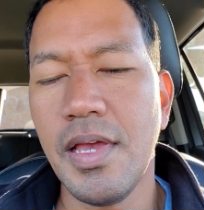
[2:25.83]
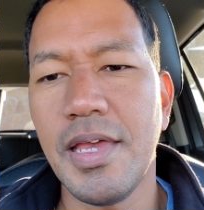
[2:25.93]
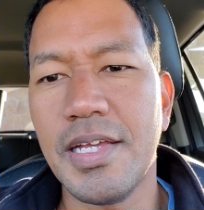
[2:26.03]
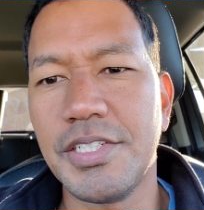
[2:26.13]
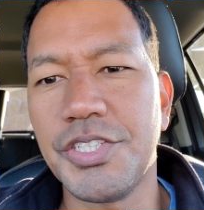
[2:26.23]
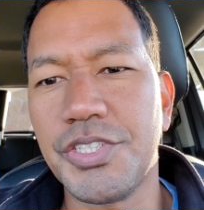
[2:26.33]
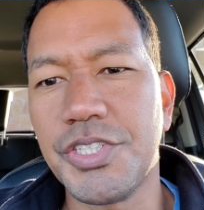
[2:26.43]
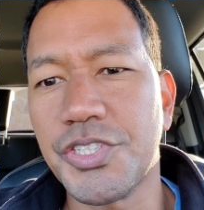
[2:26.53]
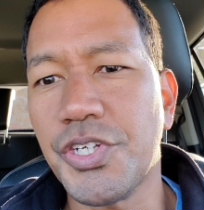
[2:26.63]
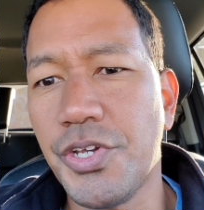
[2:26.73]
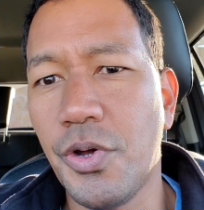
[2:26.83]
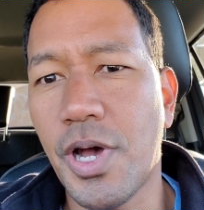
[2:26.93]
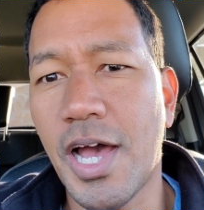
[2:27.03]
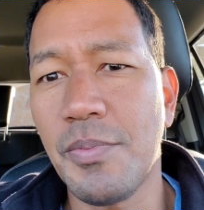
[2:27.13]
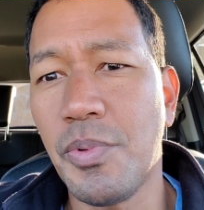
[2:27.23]
And just just so you know,
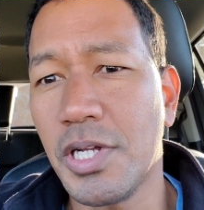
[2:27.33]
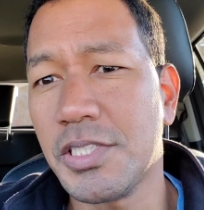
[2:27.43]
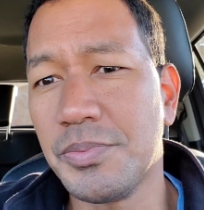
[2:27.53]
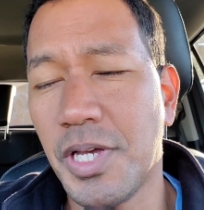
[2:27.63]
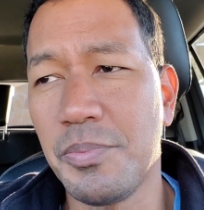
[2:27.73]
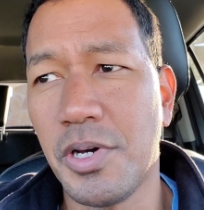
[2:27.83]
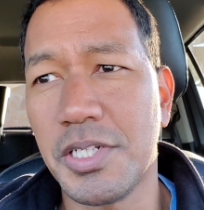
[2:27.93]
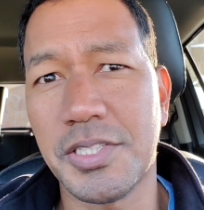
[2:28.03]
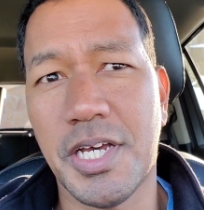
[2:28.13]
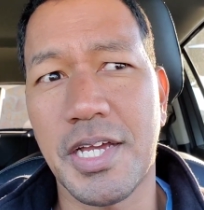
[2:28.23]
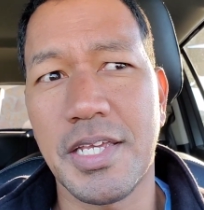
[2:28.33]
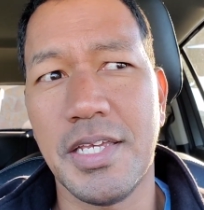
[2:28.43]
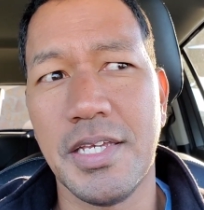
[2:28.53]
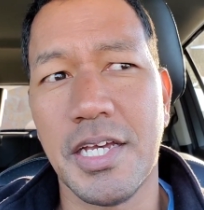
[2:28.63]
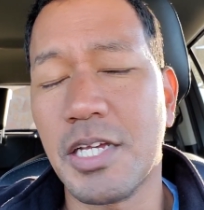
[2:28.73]
I bought some. I bought a stock,
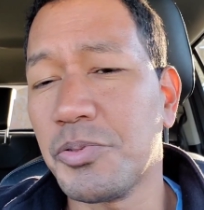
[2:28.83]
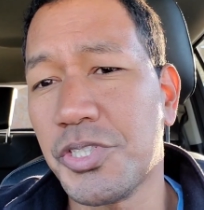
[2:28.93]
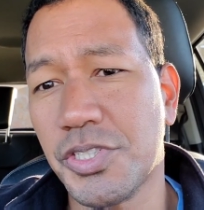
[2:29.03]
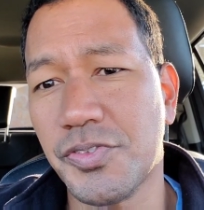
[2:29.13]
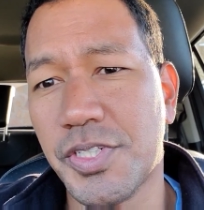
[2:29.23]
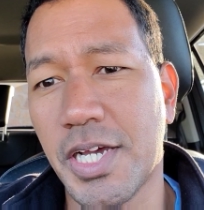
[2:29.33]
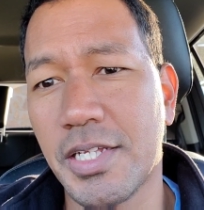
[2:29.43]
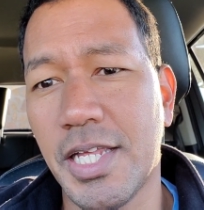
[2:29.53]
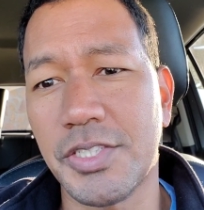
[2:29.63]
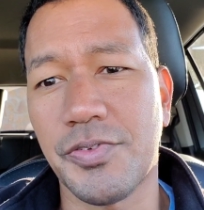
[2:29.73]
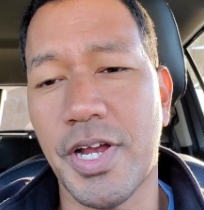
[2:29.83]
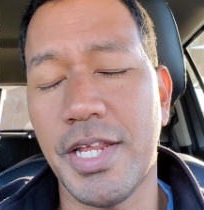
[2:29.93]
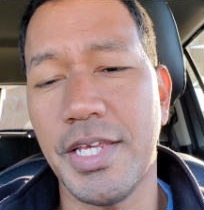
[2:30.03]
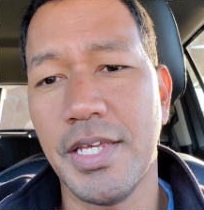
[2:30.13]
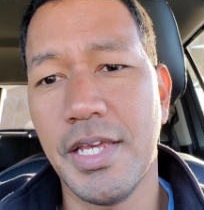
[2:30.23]
a couple shares of stock last
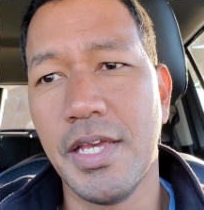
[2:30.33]
Friday.